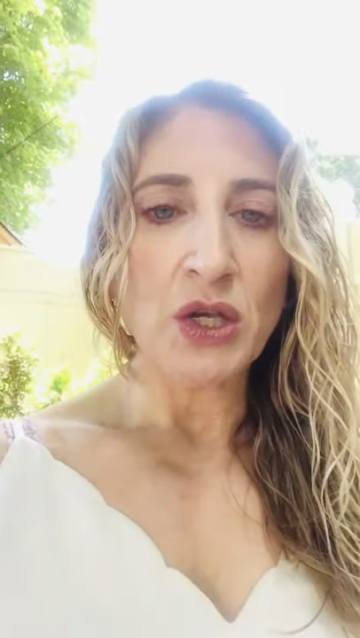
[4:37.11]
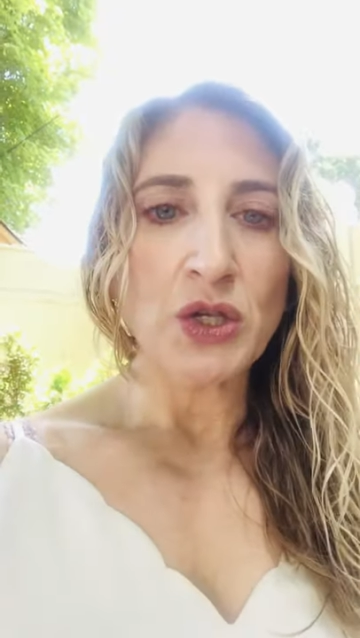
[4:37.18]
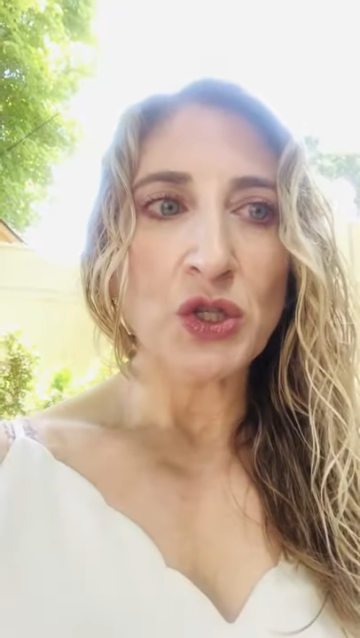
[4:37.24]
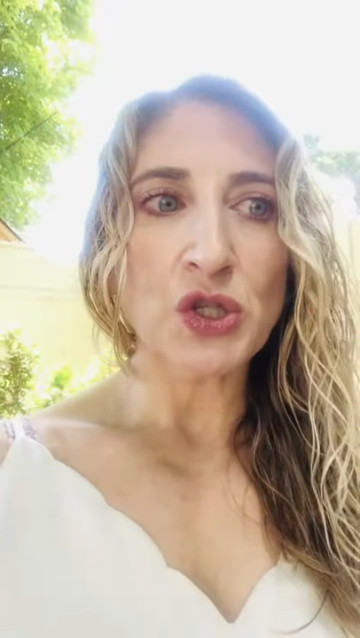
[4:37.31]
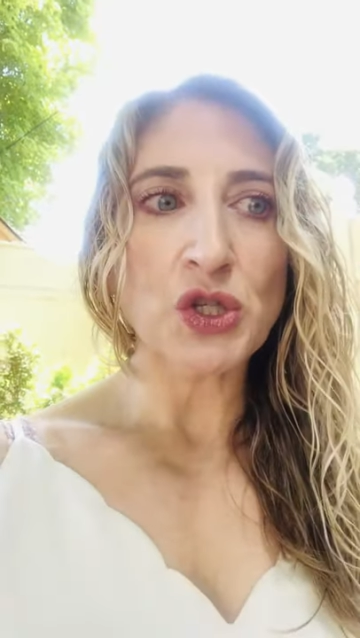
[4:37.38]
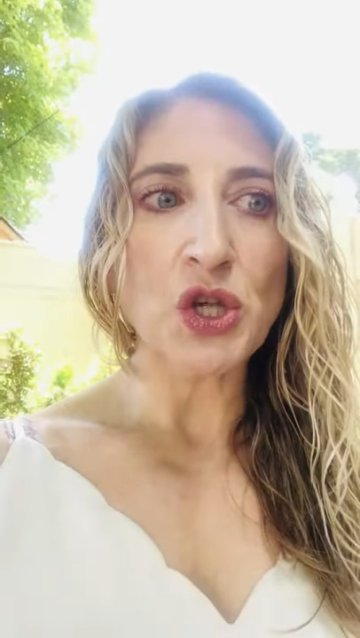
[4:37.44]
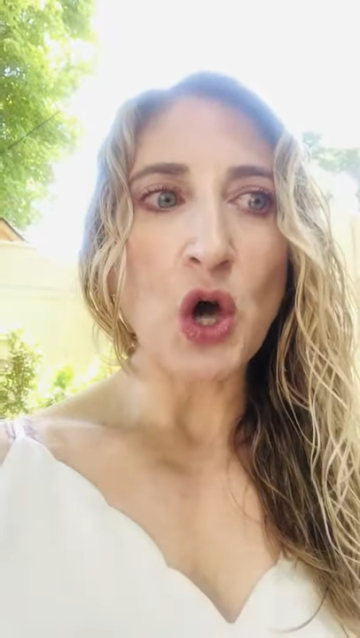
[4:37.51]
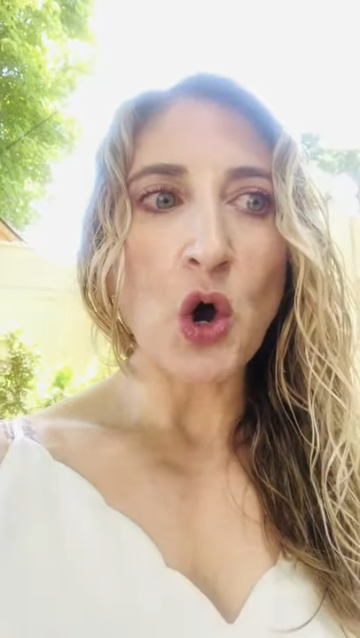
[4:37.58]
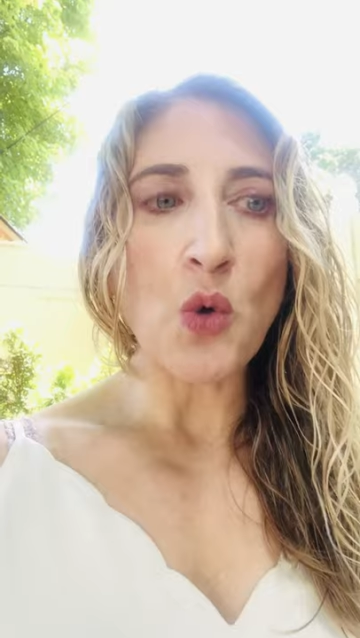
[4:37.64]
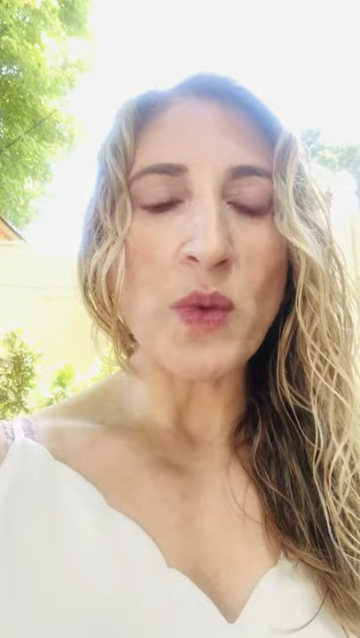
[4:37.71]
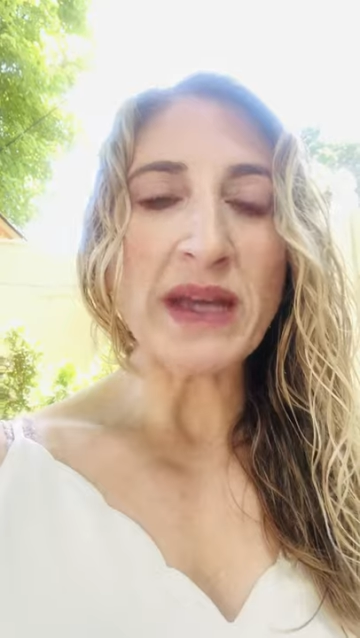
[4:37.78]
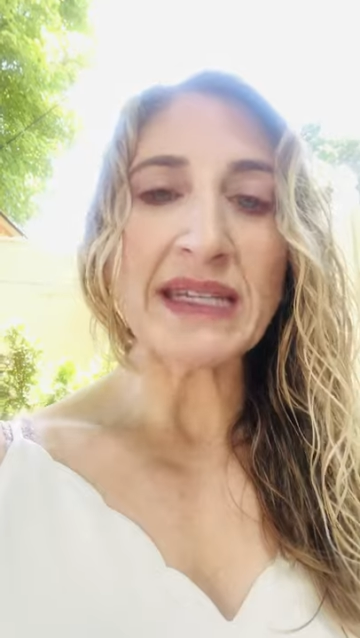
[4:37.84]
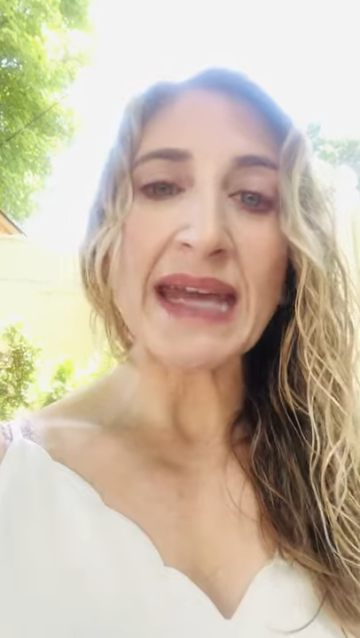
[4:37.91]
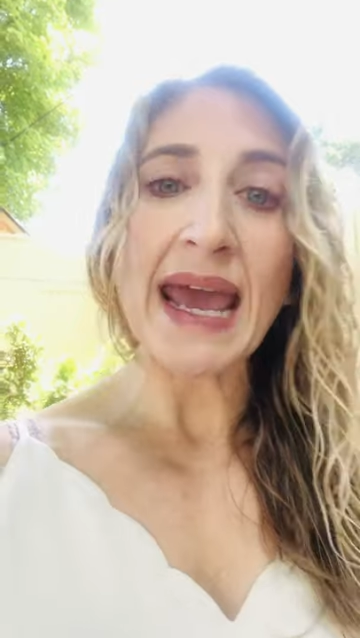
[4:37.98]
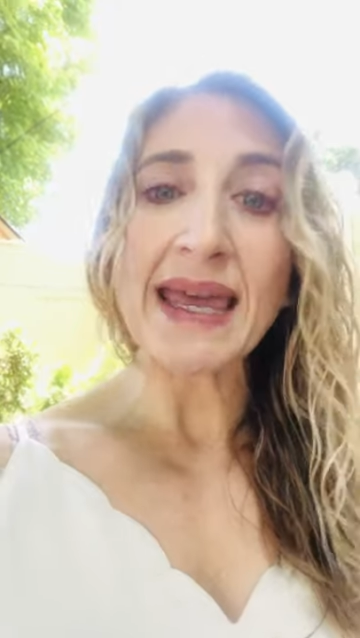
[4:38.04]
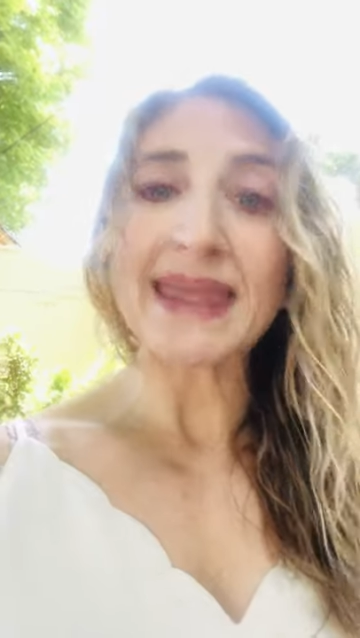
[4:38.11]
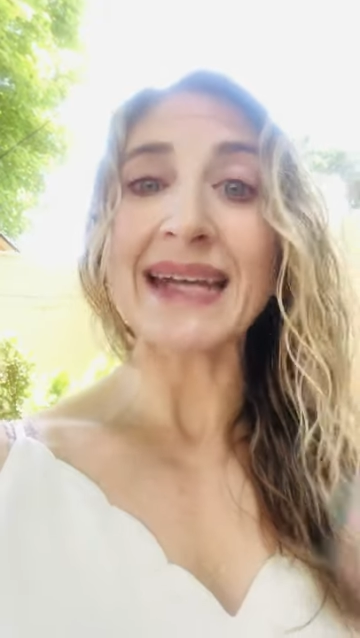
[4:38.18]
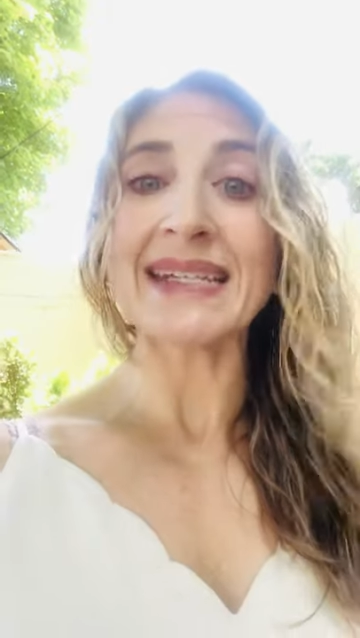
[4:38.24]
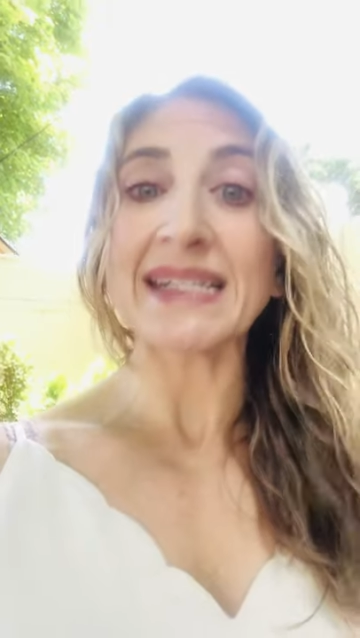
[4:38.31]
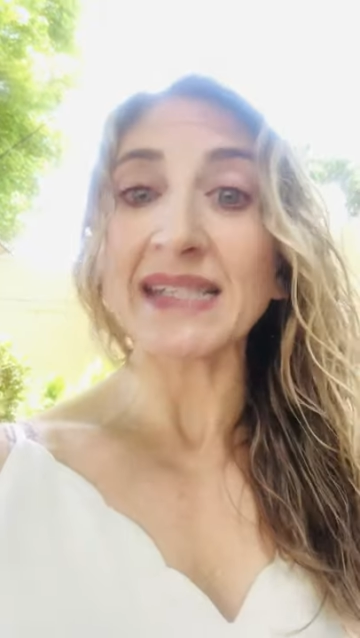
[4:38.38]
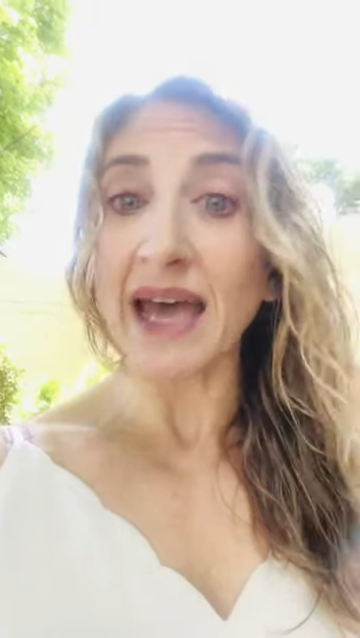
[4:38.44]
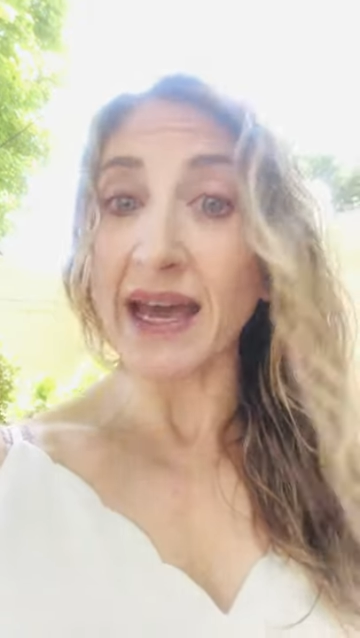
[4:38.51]
So we take
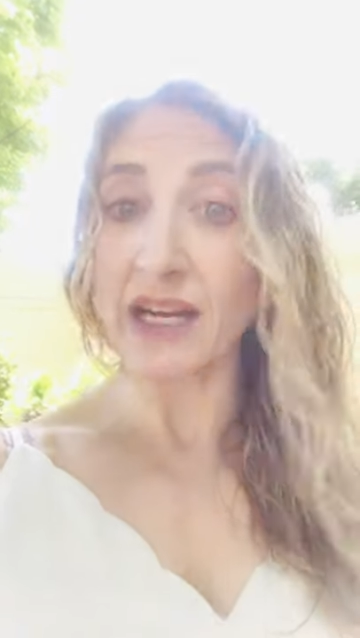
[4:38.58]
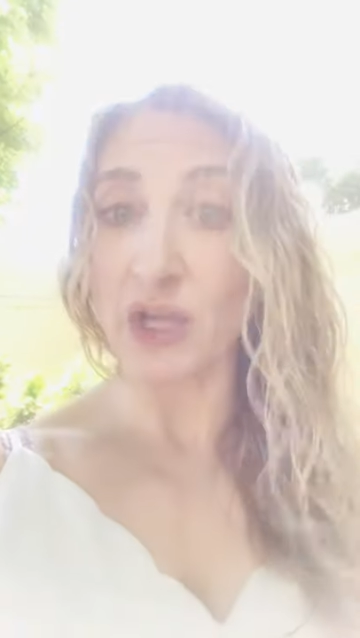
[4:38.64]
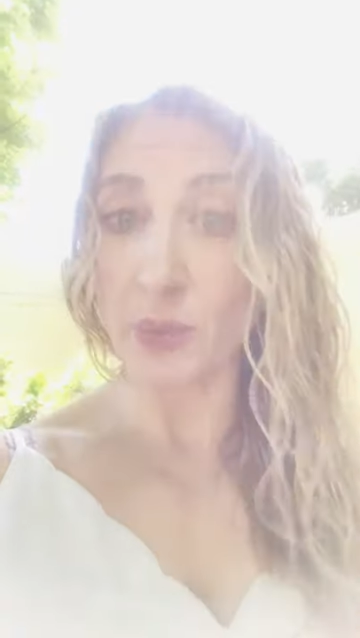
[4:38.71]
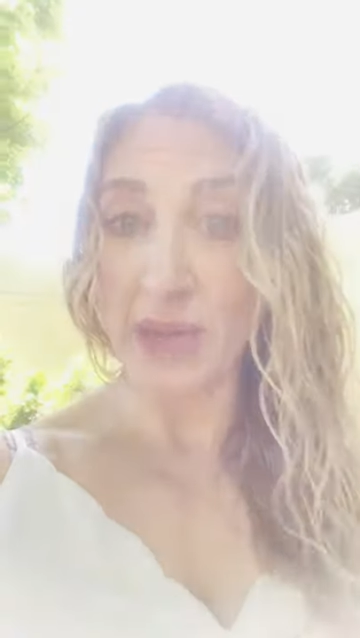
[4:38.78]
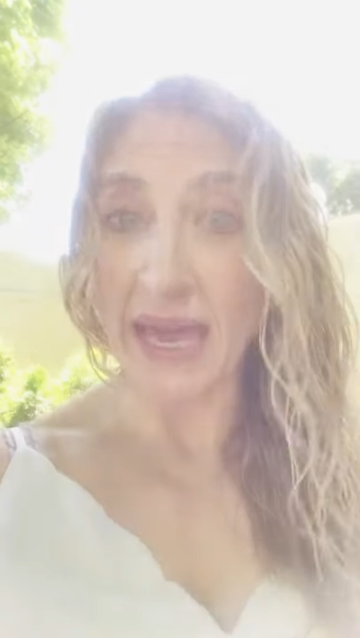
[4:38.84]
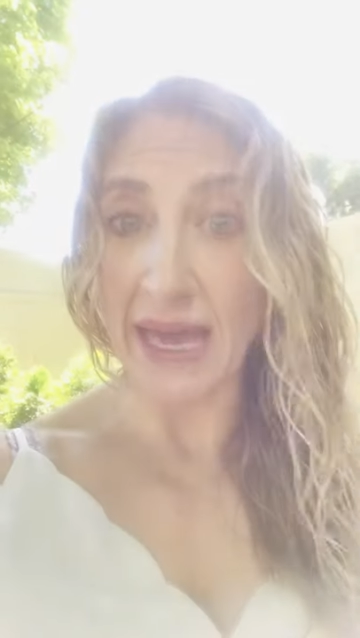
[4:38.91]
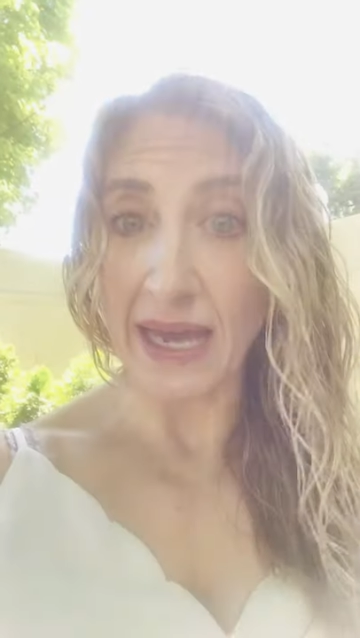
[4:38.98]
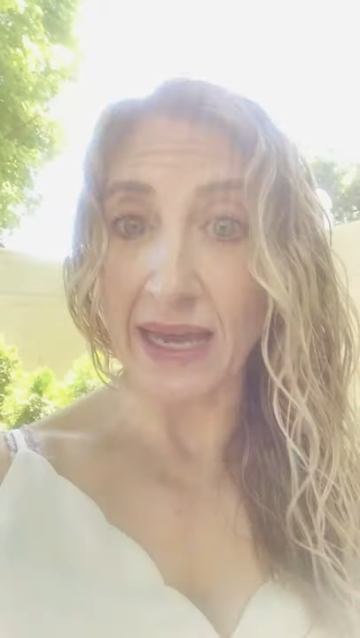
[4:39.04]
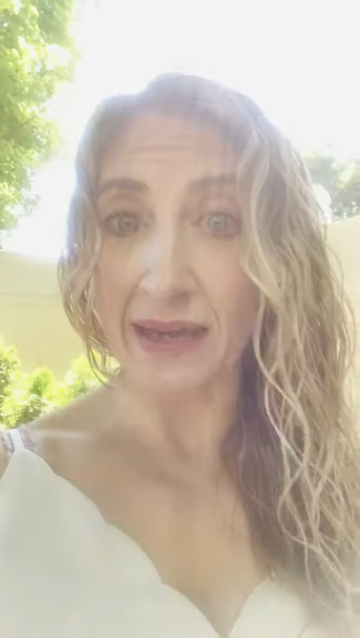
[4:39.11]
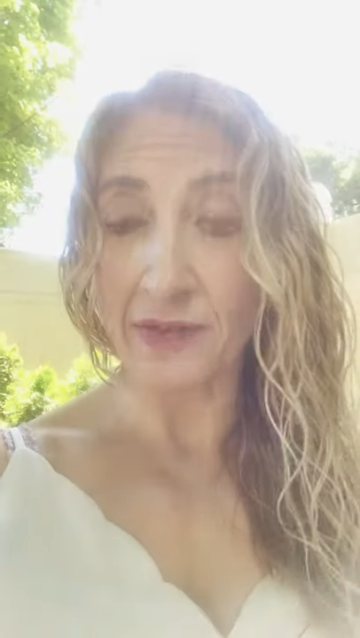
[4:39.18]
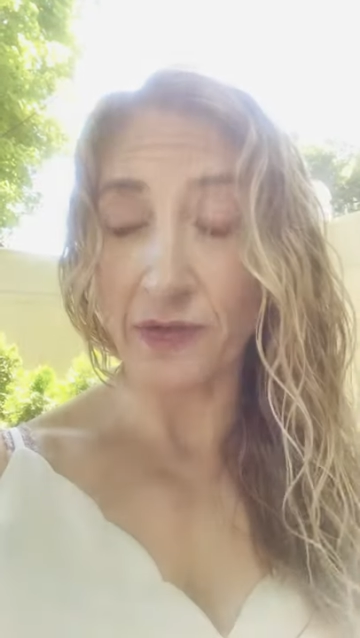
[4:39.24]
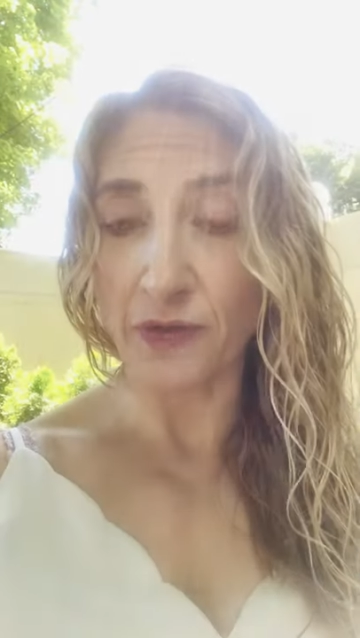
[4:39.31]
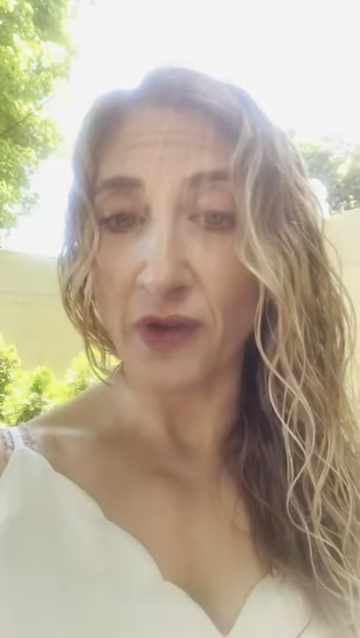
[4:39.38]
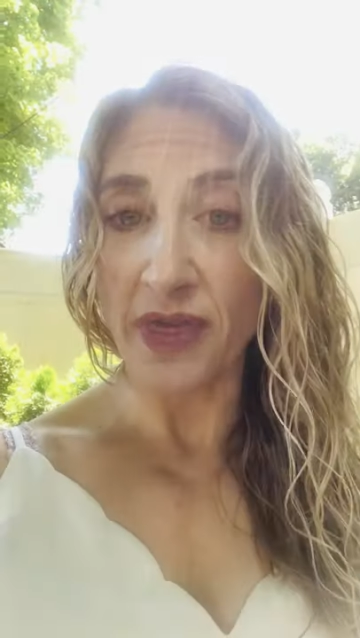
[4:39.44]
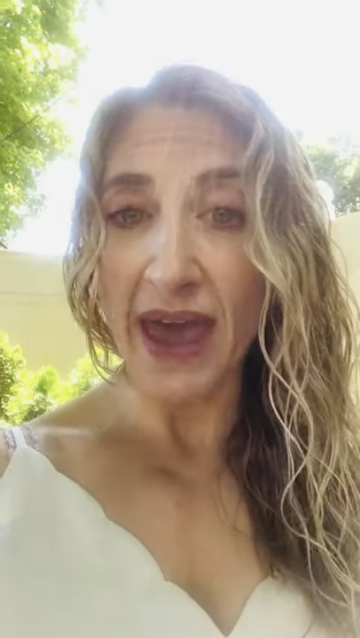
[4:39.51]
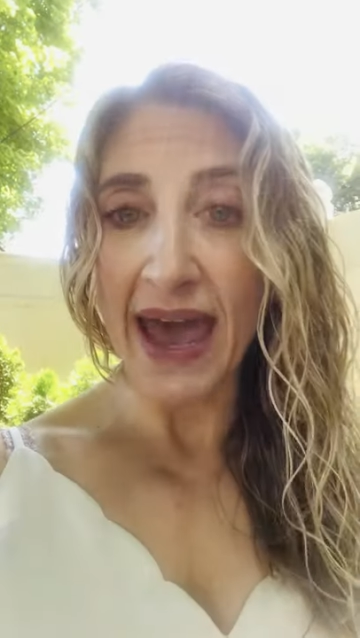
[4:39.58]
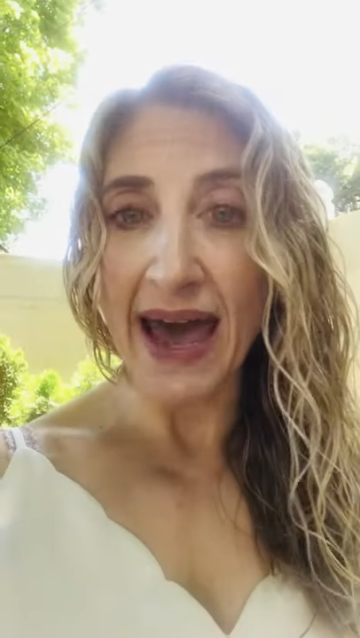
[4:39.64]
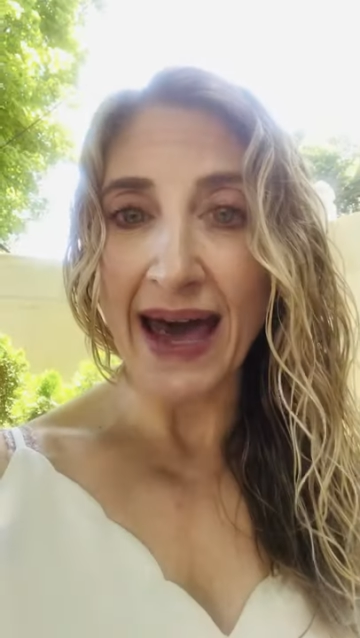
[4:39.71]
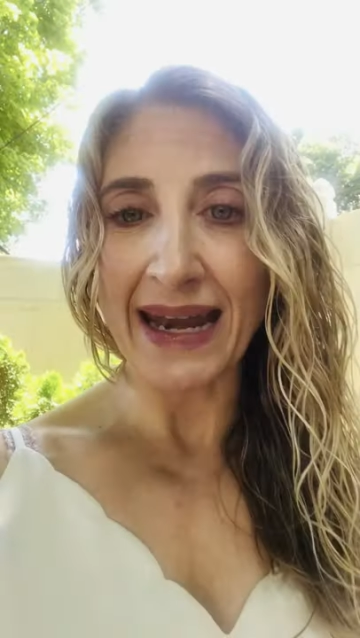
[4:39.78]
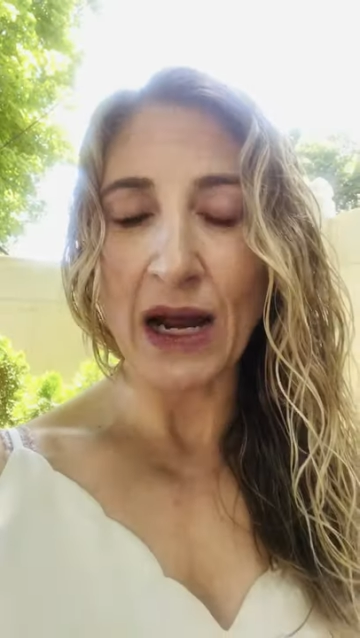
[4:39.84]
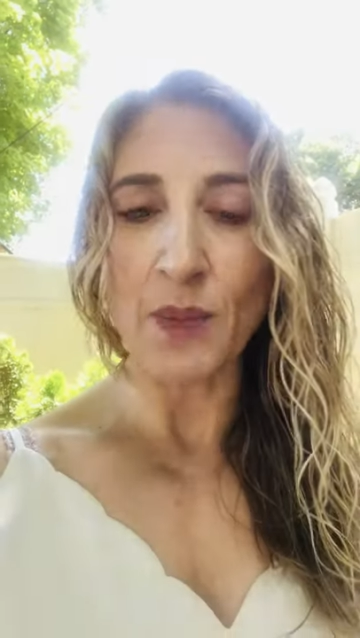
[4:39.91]
that desire we have for that